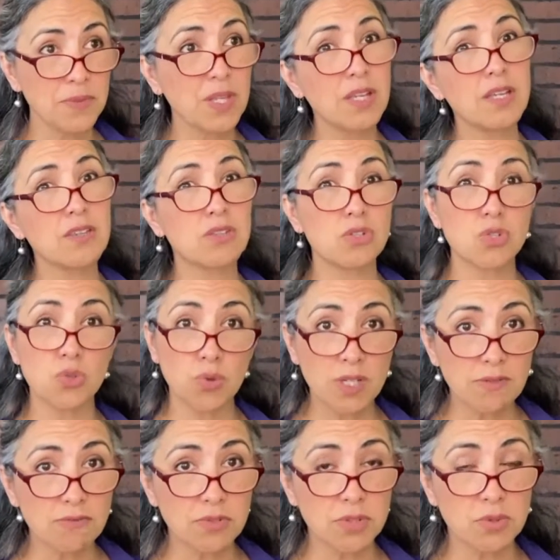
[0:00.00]
The joint
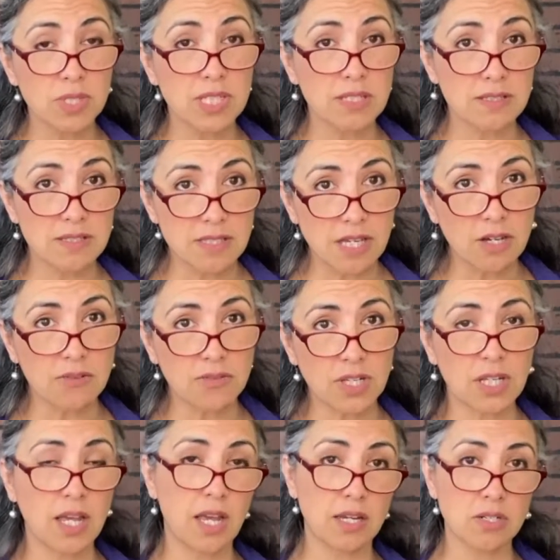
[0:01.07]
fluid itself can
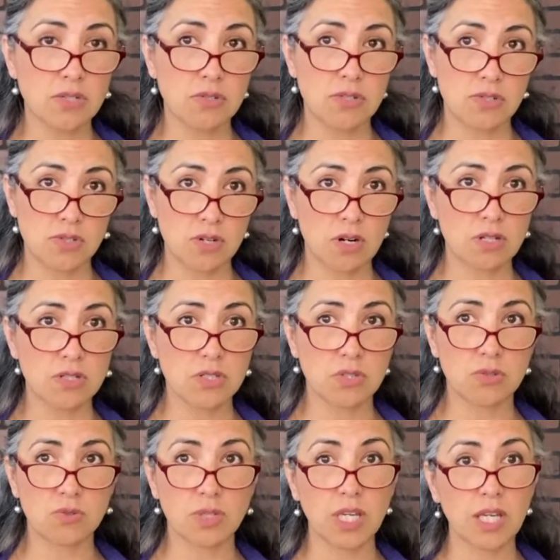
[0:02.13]
actually start to
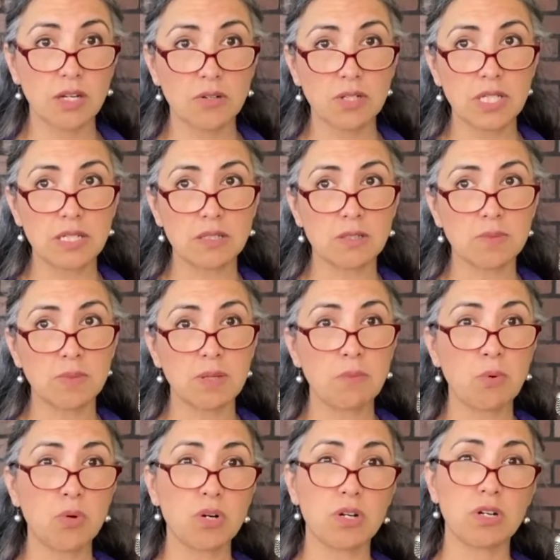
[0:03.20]
carry a little bit
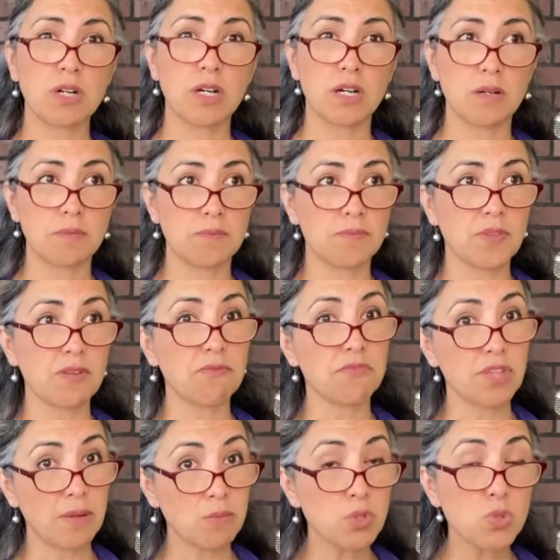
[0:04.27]
more
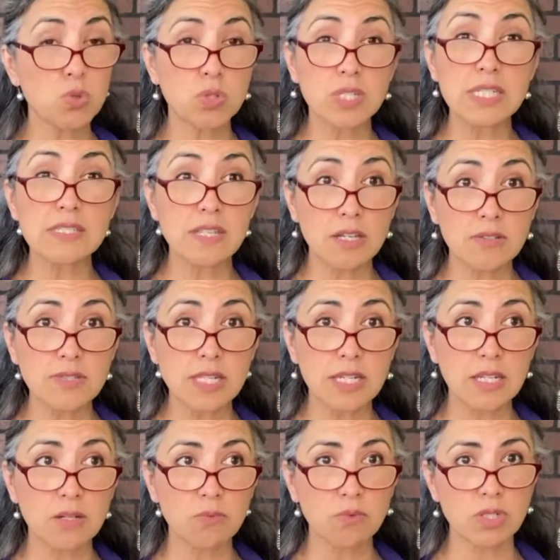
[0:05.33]
inflammatory cells in it,
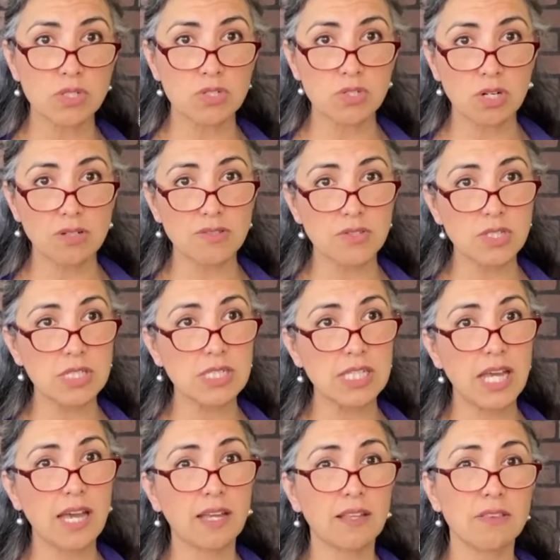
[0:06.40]
which starts to
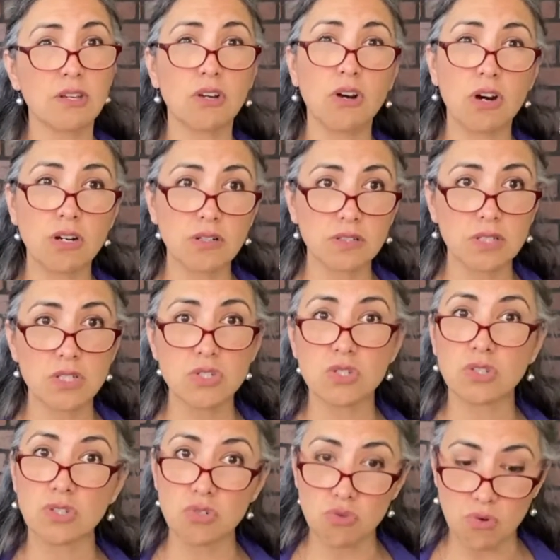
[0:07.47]
attack at the cartilage in the
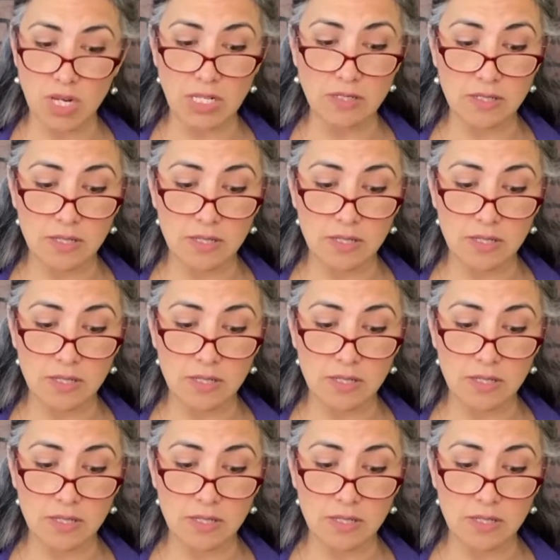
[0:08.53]
joint.